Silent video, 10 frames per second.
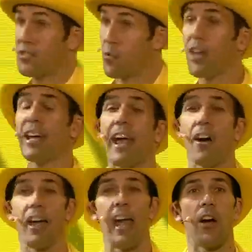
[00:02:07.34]
really hear
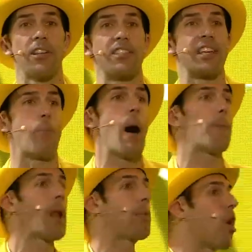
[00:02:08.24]
you here. This is going to pump
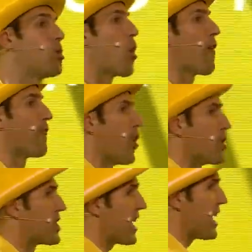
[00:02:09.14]
it up and go into our
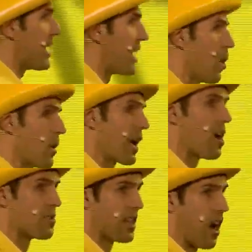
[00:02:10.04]
first E. Here we go.
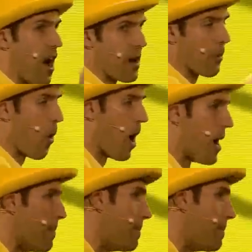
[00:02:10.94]
Sing off number one.